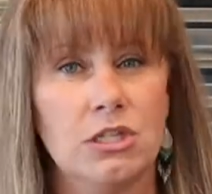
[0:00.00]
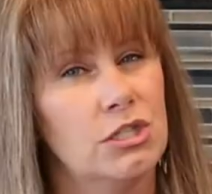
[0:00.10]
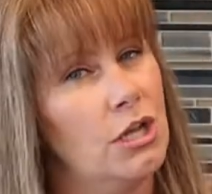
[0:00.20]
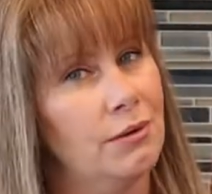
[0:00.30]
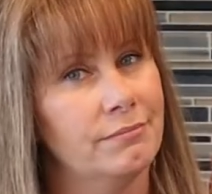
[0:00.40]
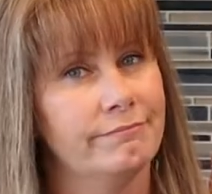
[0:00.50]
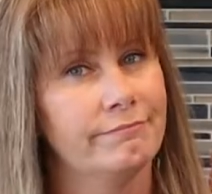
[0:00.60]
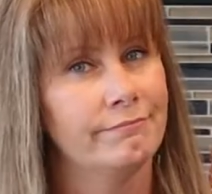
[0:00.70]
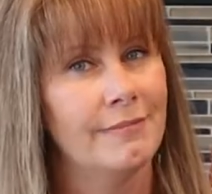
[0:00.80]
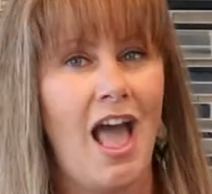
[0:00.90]
So,
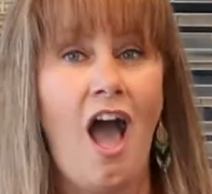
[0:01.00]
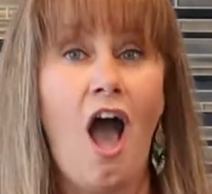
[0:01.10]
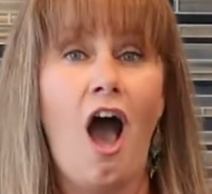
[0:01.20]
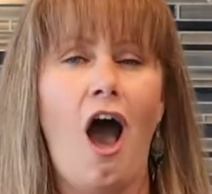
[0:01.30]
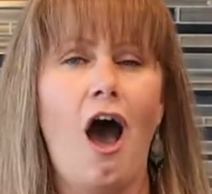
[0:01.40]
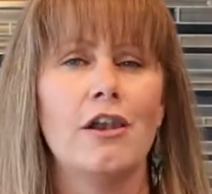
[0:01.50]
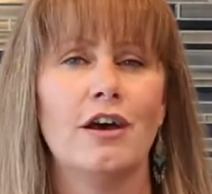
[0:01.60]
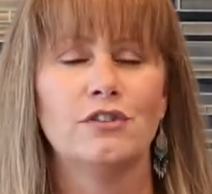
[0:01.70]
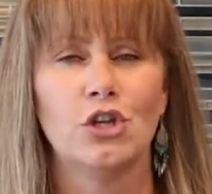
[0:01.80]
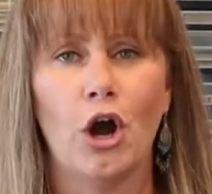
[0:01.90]

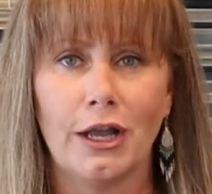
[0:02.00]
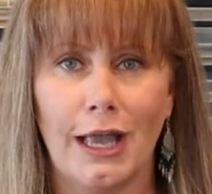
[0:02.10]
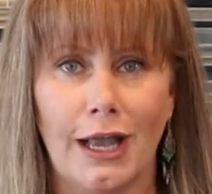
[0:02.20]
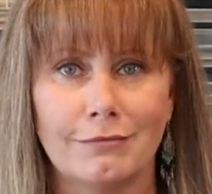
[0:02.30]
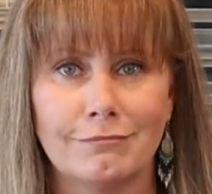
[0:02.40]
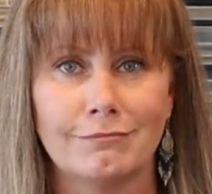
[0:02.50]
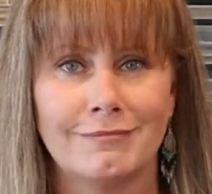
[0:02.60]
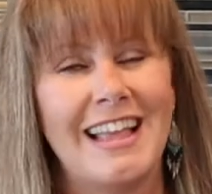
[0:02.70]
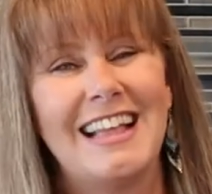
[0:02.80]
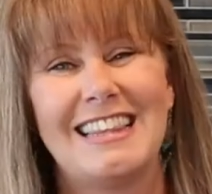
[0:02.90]
enough talking.
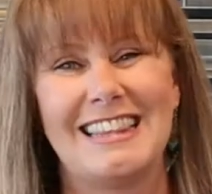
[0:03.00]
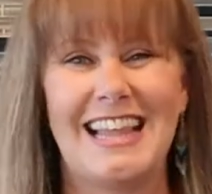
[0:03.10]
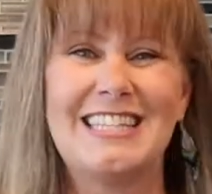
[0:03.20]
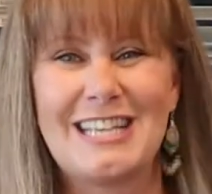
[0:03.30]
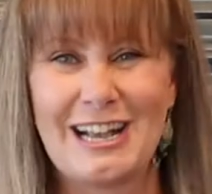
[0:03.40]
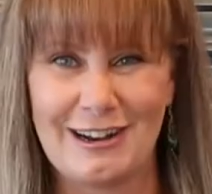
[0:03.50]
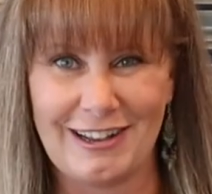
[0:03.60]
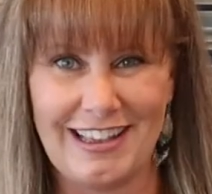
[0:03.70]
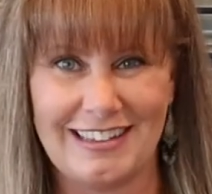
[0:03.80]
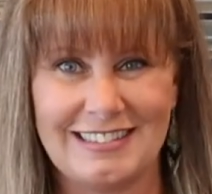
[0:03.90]
Let's get
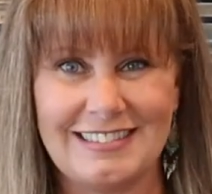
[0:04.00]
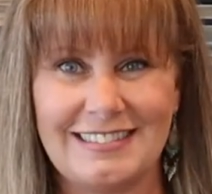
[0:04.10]
cooking.